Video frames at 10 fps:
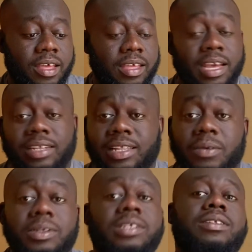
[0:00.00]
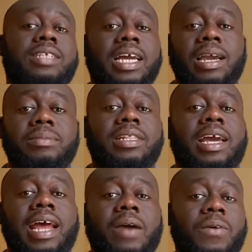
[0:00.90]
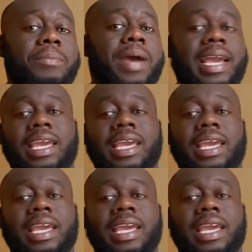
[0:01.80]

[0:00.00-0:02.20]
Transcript: Yes, there was times that I went back